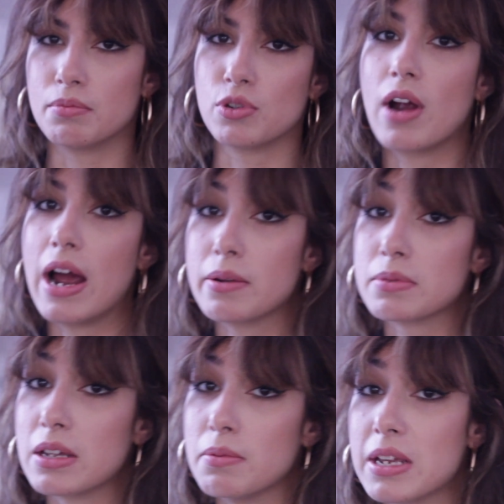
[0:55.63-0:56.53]
your
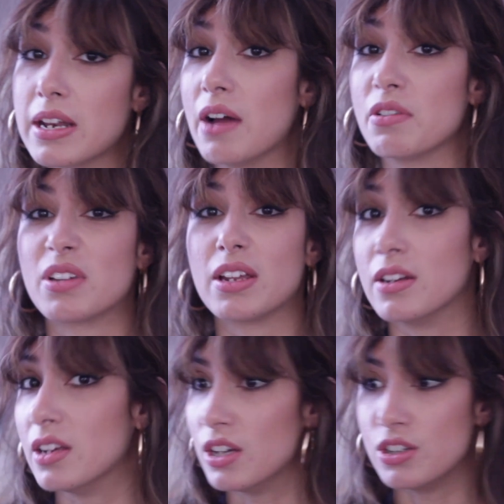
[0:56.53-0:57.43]
items can be and how you
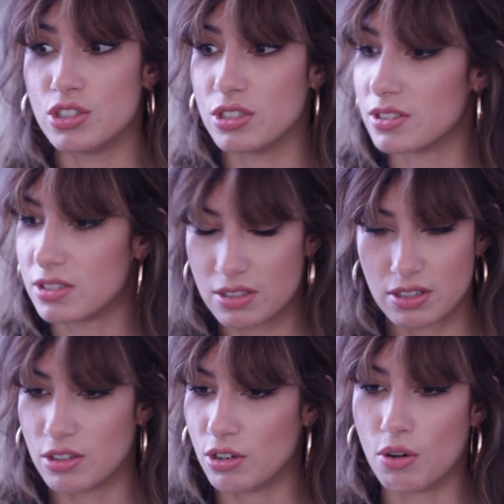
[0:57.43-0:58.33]
can just,
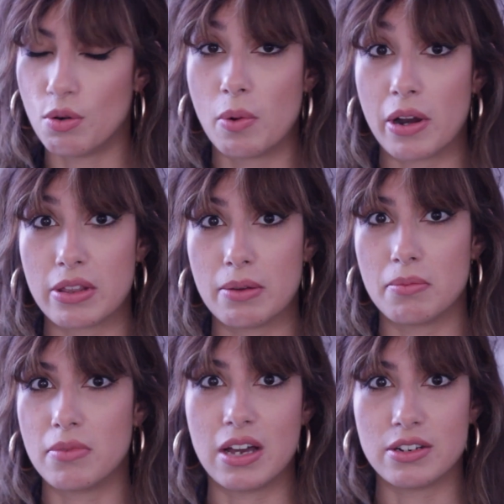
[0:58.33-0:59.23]
you know, wear
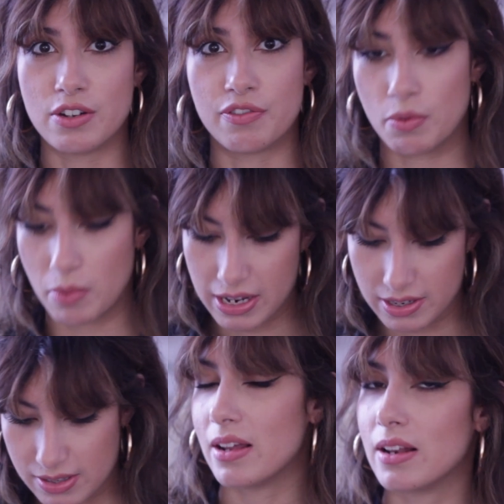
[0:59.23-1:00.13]
them different
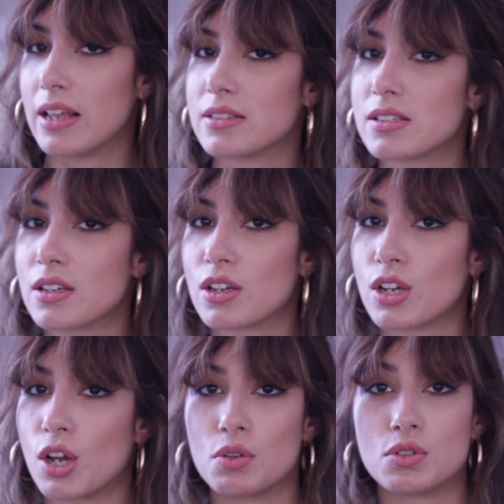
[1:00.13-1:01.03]
ways. Let's
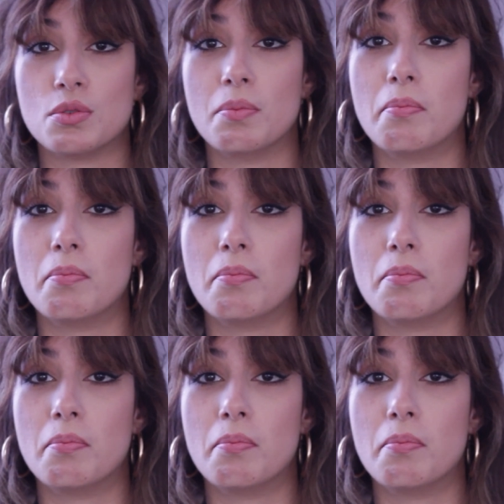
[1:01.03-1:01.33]
go to